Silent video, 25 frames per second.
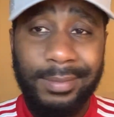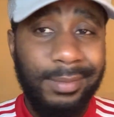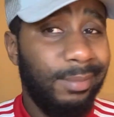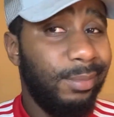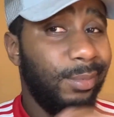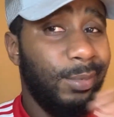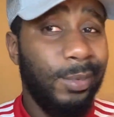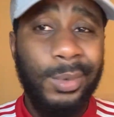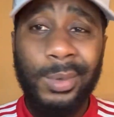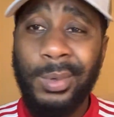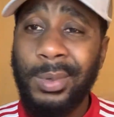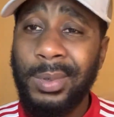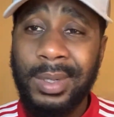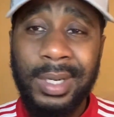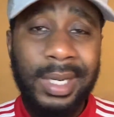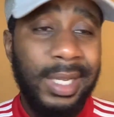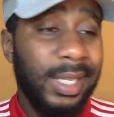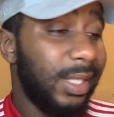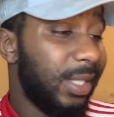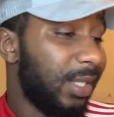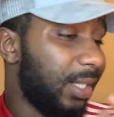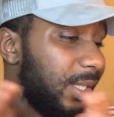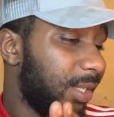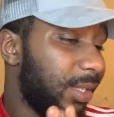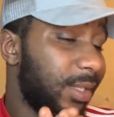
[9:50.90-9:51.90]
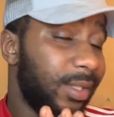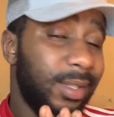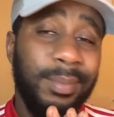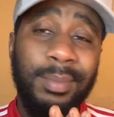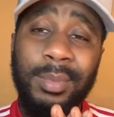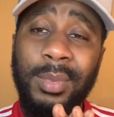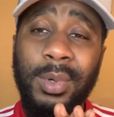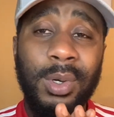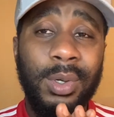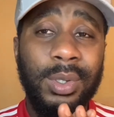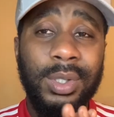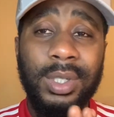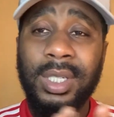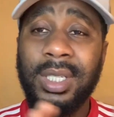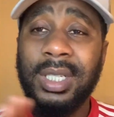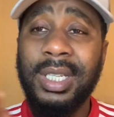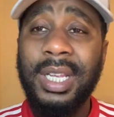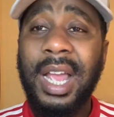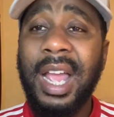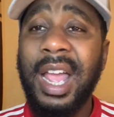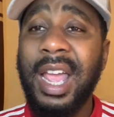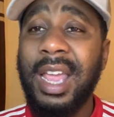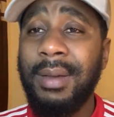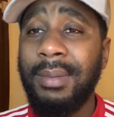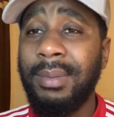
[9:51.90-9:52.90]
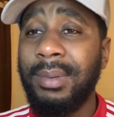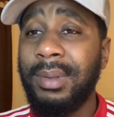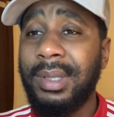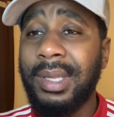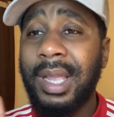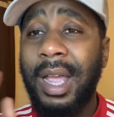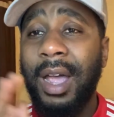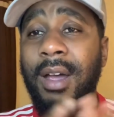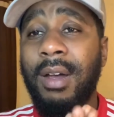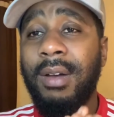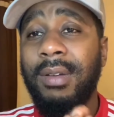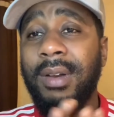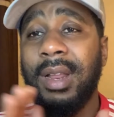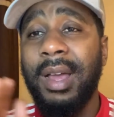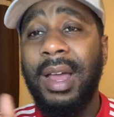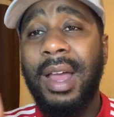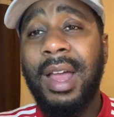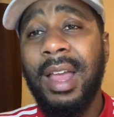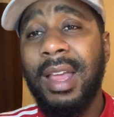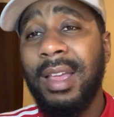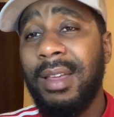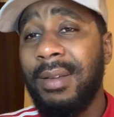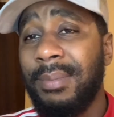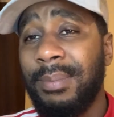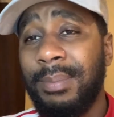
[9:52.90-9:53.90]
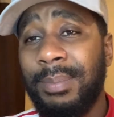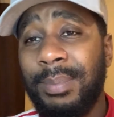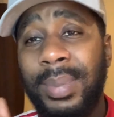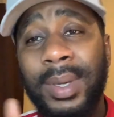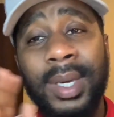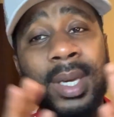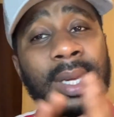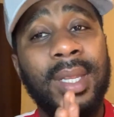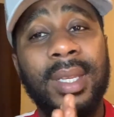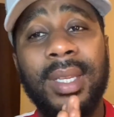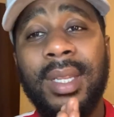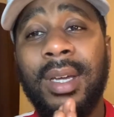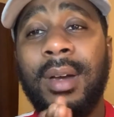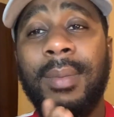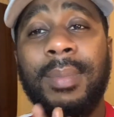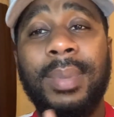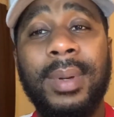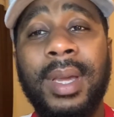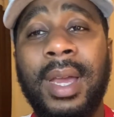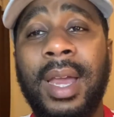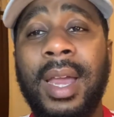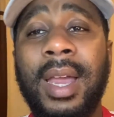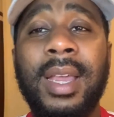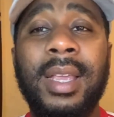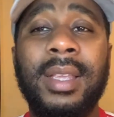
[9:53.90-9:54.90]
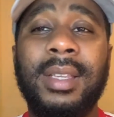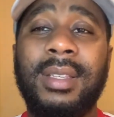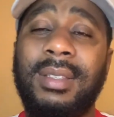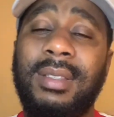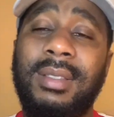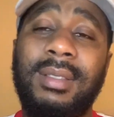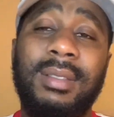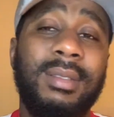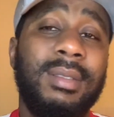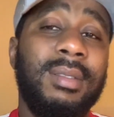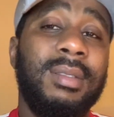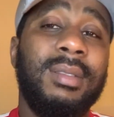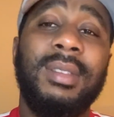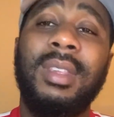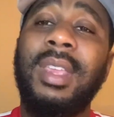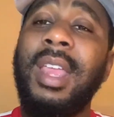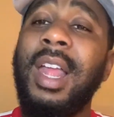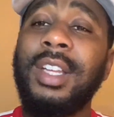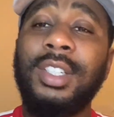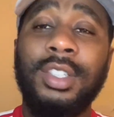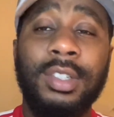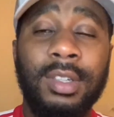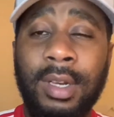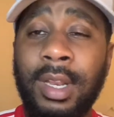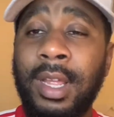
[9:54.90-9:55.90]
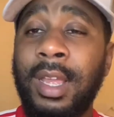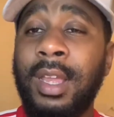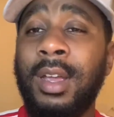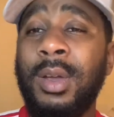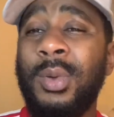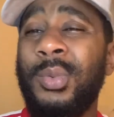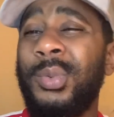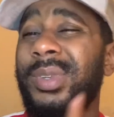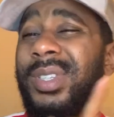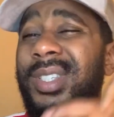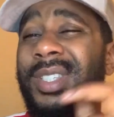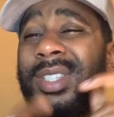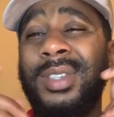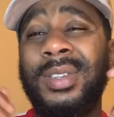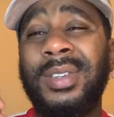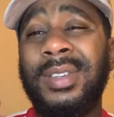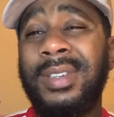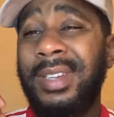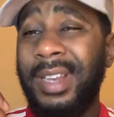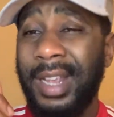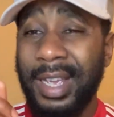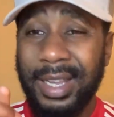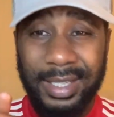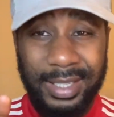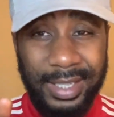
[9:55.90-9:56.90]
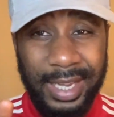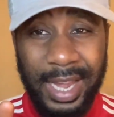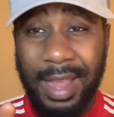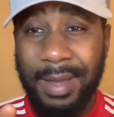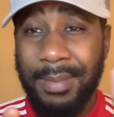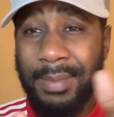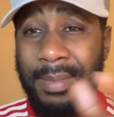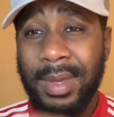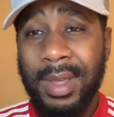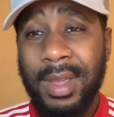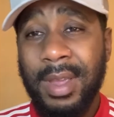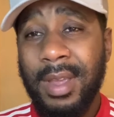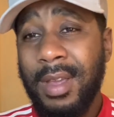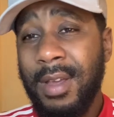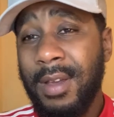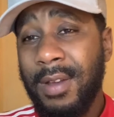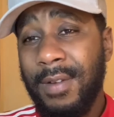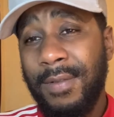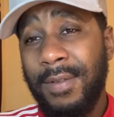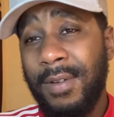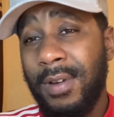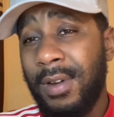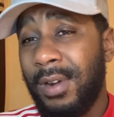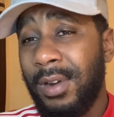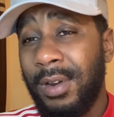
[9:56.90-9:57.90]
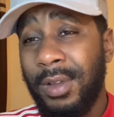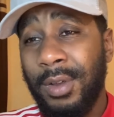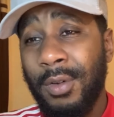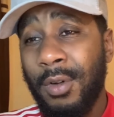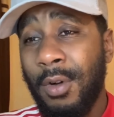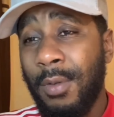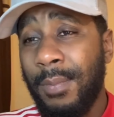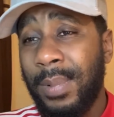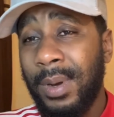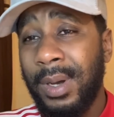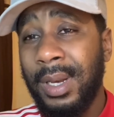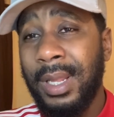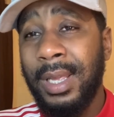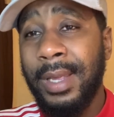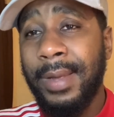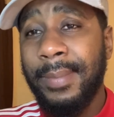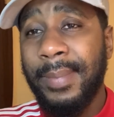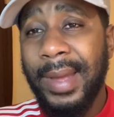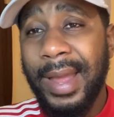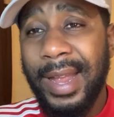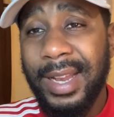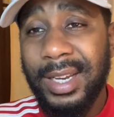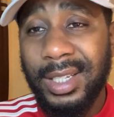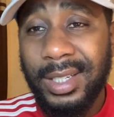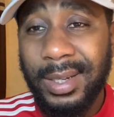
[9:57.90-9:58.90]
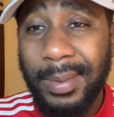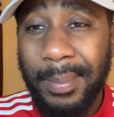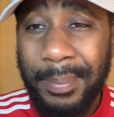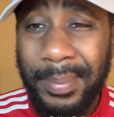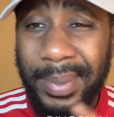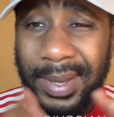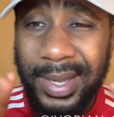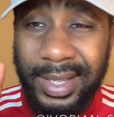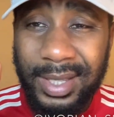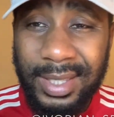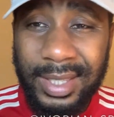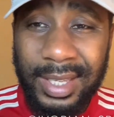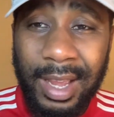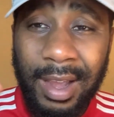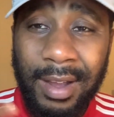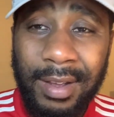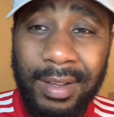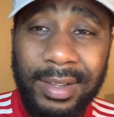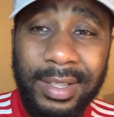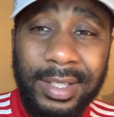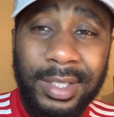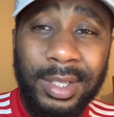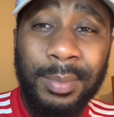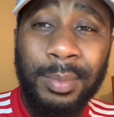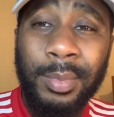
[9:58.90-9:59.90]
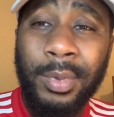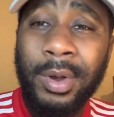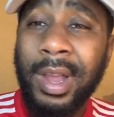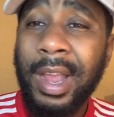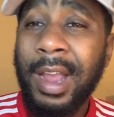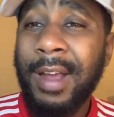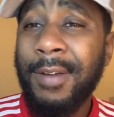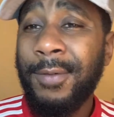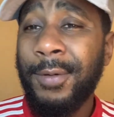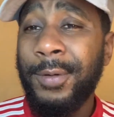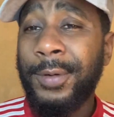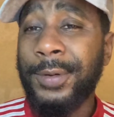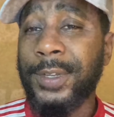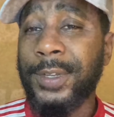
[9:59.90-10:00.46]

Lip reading: all this emotions. I am down. I am beat up, guys. Catch you later. We'll see you next time for the Europa League match. Peace out. It's your boy Ivor and